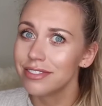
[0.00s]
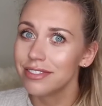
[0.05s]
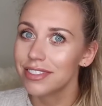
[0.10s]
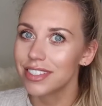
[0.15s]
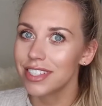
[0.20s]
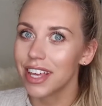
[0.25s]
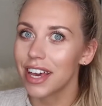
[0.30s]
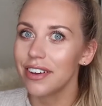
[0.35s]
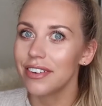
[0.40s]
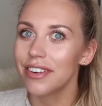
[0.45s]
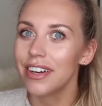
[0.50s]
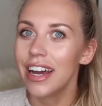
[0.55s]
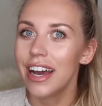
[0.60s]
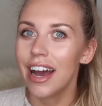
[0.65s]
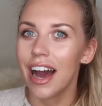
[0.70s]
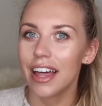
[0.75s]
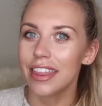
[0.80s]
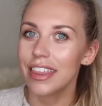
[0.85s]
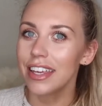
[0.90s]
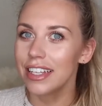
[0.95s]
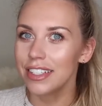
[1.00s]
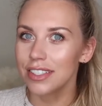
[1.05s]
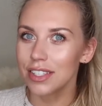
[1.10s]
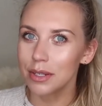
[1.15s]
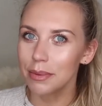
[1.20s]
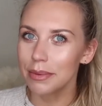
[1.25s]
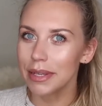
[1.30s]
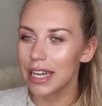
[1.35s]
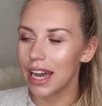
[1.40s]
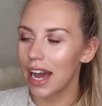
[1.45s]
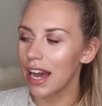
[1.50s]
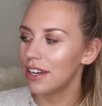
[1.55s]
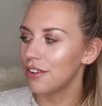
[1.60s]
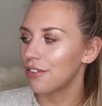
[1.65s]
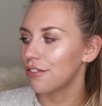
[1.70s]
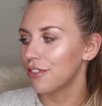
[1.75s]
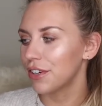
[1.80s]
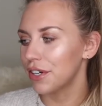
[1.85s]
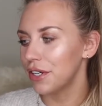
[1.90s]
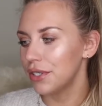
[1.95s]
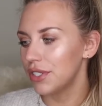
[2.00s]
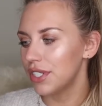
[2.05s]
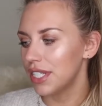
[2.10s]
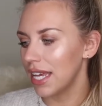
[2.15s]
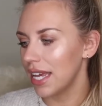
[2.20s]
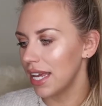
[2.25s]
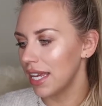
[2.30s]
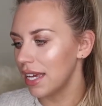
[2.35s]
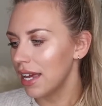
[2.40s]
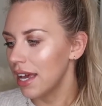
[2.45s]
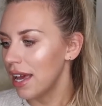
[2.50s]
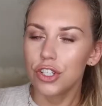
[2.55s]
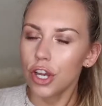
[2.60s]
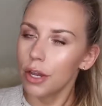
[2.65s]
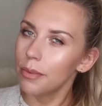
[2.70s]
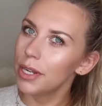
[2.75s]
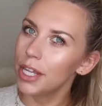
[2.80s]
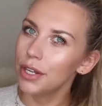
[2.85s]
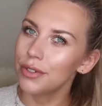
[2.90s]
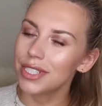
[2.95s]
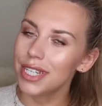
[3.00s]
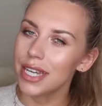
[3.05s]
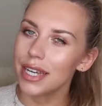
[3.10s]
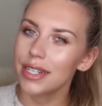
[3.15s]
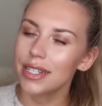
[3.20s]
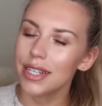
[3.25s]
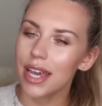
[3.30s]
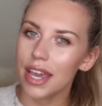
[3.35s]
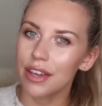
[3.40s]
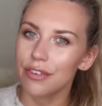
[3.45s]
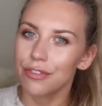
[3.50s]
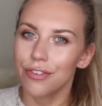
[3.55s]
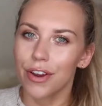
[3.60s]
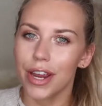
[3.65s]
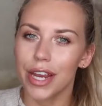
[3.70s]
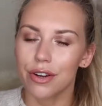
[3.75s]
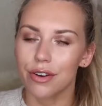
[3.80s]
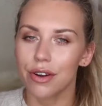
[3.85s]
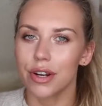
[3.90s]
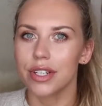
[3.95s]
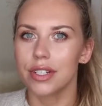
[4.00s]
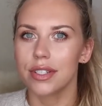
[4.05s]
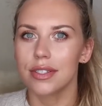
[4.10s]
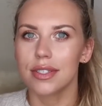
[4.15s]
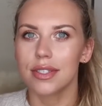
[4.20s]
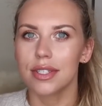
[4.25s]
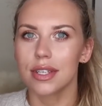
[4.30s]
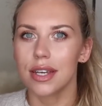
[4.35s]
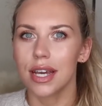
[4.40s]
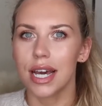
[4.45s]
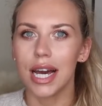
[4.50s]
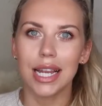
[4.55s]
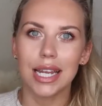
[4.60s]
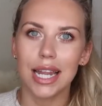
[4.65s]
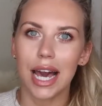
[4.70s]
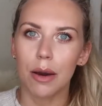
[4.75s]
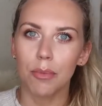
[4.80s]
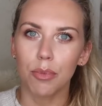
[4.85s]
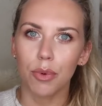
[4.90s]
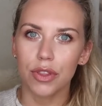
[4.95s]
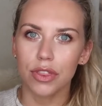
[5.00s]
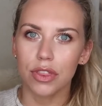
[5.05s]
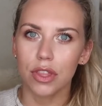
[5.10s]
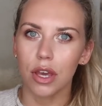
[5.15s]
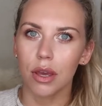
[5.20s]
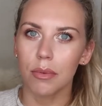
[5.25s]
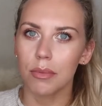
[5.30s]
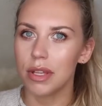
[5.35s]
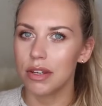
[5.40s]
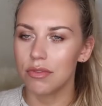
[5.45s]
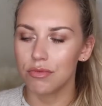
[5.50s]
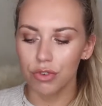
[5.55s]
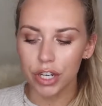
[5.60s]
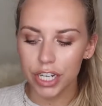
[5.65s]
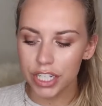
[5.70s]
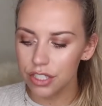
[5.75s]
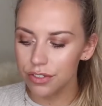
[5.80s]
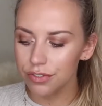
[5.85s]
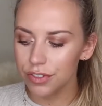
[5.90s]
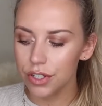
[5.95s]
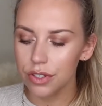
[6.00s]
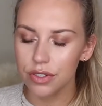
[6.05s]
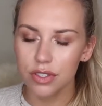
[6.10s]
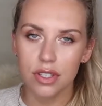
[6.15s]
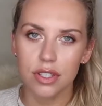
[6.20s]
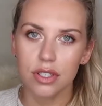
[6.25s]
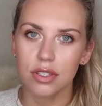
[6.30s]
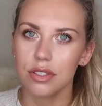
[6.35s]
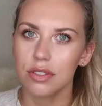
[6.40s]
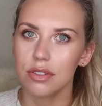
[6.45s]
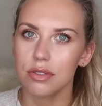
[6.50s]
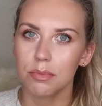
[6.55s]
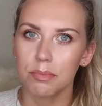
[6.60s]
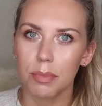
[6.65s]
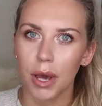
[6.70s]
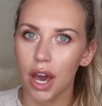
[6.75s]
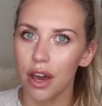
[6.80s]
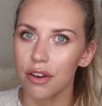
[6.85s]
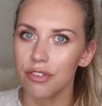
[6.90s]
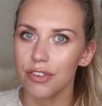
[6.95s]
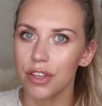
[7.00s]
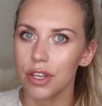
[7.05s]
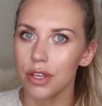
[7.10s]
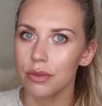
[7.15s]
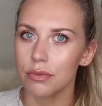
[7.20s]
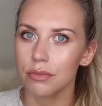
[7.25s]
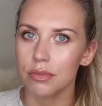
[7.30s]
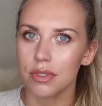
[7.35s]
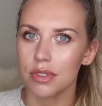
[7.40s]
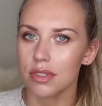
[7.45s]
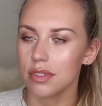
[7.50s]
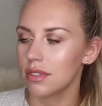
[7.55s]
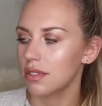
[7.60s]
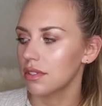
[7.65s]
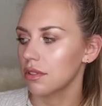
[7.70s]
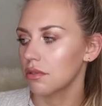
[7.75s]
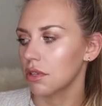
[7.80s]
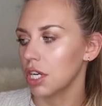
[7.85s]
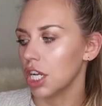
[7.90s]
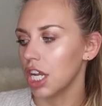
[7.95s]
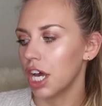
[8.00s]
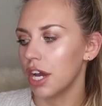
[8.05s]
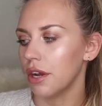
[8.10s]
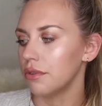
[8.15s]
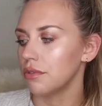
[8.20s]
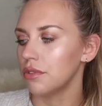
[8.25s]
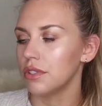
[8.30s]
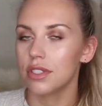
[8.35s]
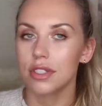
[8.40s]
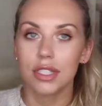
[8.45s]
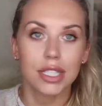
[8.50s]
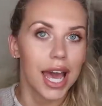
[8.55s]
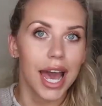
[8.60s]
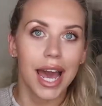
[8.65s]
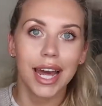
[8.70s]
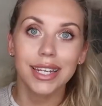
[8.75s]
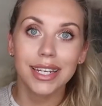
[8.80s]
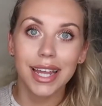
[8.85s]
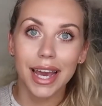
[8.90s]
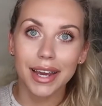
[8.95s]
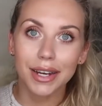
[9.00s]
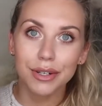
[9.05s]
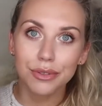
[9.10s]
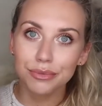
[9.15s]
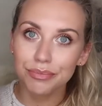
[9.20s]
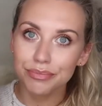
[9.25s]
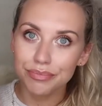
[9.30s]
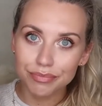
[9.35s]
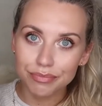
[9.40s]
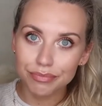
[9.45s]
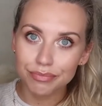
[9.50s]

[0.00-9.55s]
So I think it's going to be kind of fruity. Jo Malone did a fragrance collab with them in reed diffusers, perfumes, colognes, and now